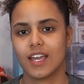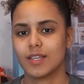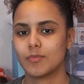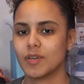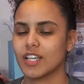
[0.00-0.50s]

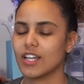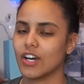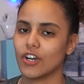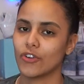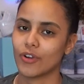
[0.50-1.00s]
it's been
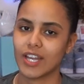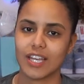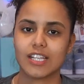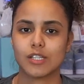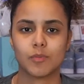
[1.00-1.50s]
a great
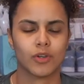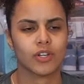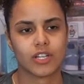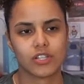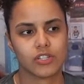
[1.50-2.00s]

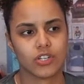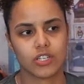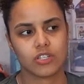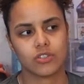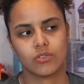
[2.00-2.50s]
experience
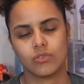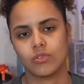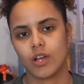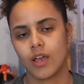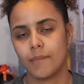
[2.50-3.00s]
just
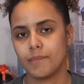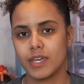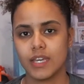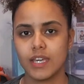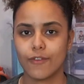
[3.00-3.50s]
to
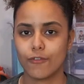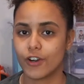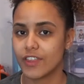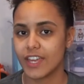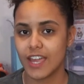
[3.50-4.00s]
be in
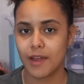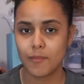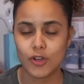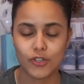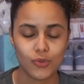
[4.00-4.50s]
front of the
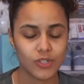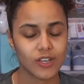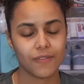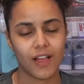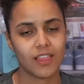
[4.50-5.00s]
camera, do
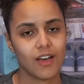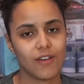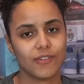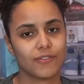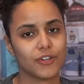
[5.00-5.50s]
stuff I
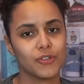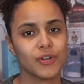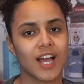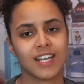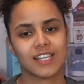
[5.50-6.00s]
love for you
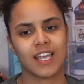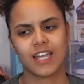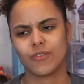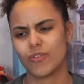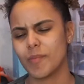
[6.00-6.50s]
guys
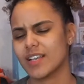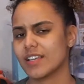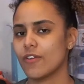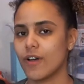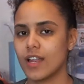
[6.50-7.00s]
and for
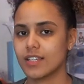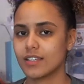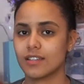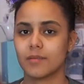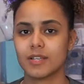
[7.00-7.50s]
myself.
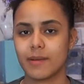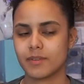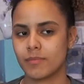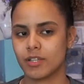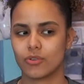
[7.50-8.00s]
Honestly, sometimes
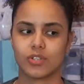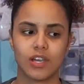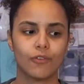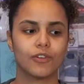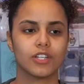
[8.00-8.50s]
I'm a little
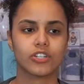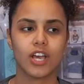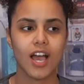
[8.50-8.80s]
selfish.